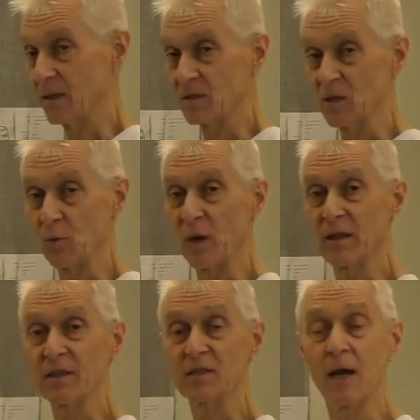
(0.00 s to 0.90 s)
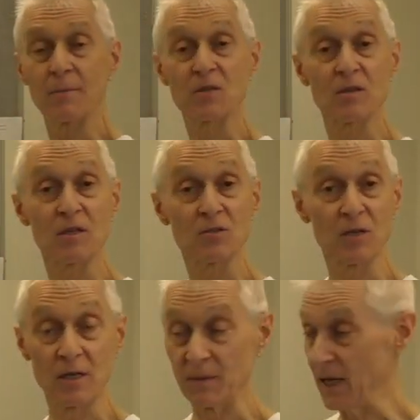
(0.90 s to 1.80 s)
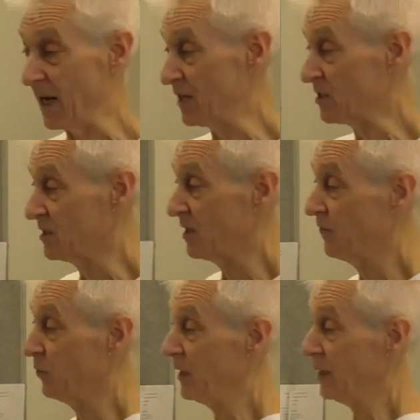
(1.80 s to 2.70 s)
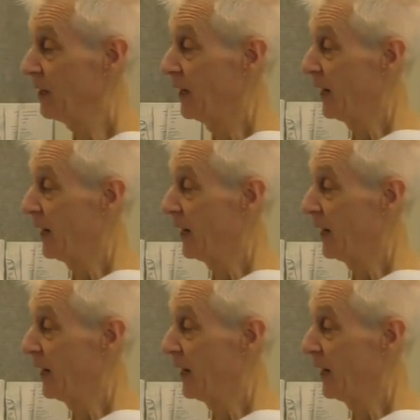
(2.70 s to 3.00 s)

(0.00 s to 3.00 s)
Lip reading: So one of the types of things you're going to be asked is if we